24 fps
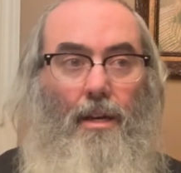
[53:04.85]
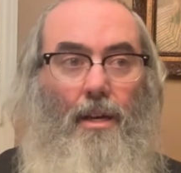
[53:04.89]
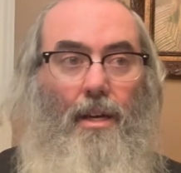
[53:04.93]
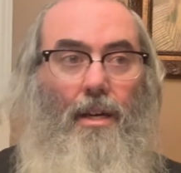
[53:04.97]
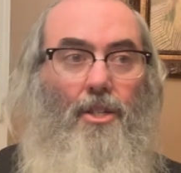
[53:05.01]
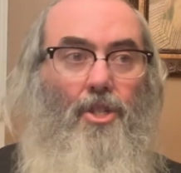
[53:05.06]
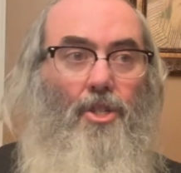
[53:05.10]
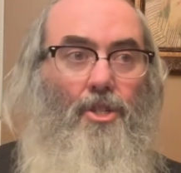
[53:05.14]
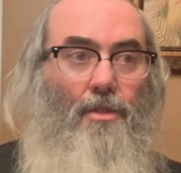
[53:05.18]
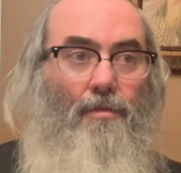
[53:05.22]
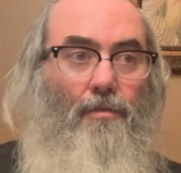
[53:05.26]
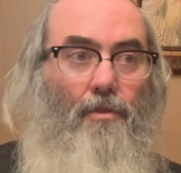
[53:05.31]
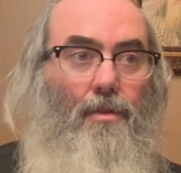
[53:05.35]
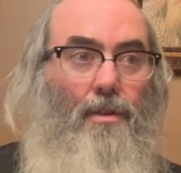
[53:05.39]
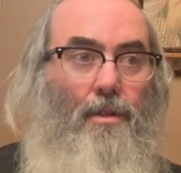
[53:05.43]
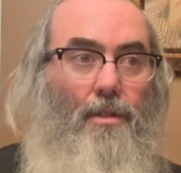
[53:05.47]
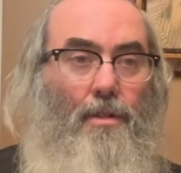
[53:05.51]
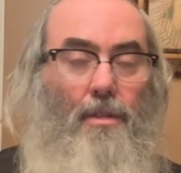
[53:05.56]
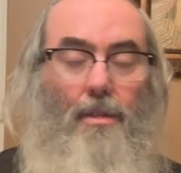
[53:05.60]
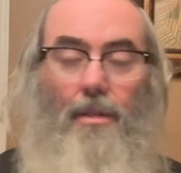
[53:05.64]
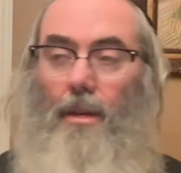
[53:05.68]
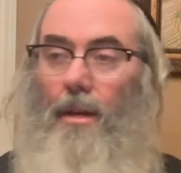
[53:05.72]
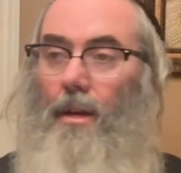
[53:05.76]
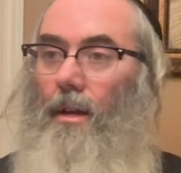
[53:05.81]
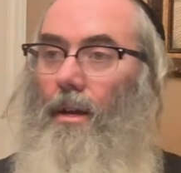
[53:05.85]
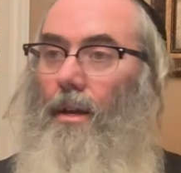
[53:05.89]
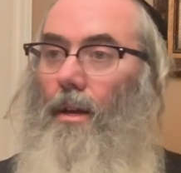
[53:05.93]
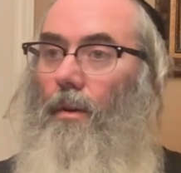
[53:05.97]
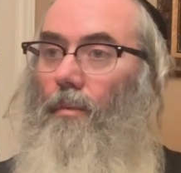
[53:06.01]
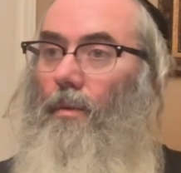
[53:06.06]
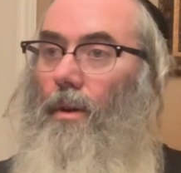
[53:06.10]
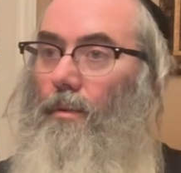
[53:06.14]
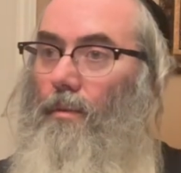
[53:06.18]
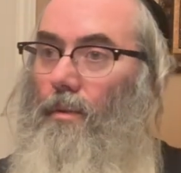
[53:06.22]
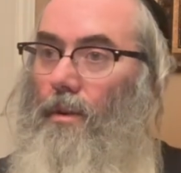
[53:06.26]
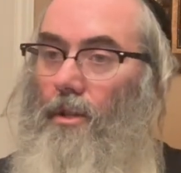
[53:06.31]
and Shavuos,
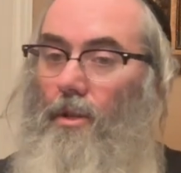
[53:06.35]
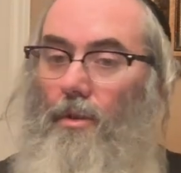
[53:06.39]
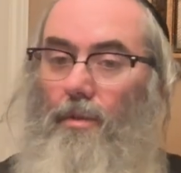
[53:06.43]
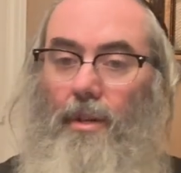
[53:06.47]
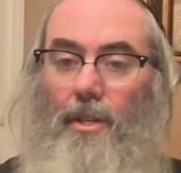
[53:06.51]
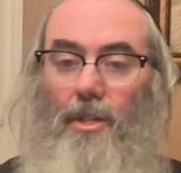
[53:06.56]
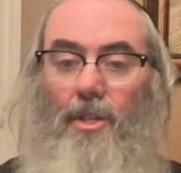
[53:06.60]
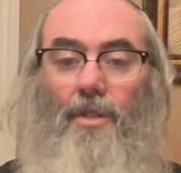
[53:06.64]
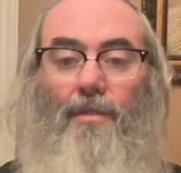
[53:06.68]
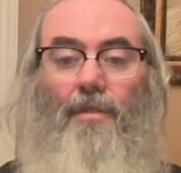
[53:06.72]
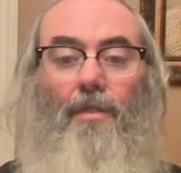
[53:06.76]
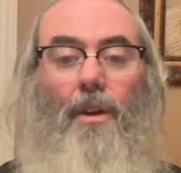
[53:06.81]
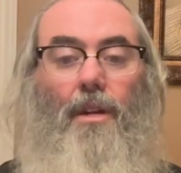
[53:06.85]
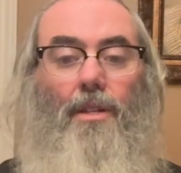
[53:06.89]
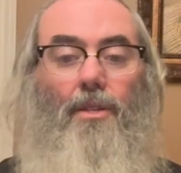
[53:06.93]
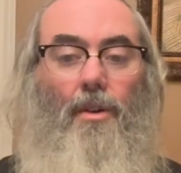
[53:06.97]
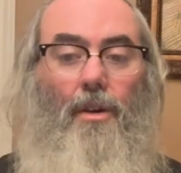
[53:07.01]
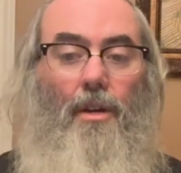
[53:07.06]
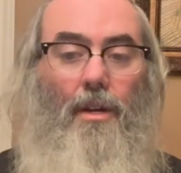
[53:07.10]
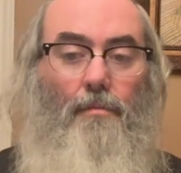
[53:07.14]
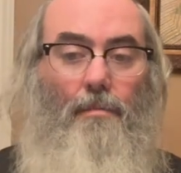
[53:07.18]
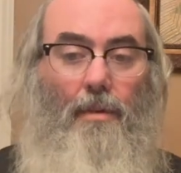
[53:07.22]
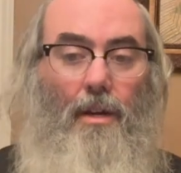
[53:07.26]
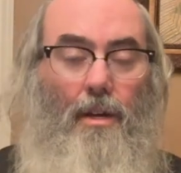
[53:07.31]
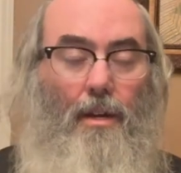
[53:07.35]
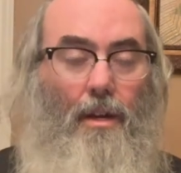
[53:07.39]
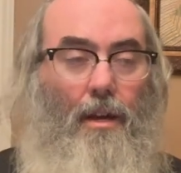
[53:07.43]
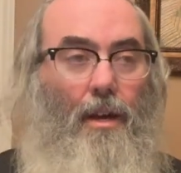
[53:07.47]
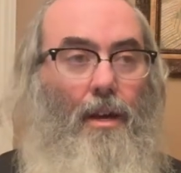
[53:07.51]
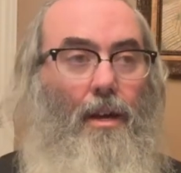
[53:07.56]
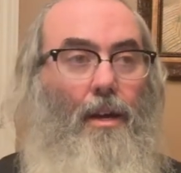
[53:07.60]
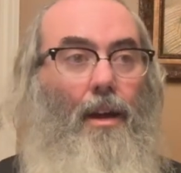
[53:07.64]
when we're doing Sfiras HaOmer,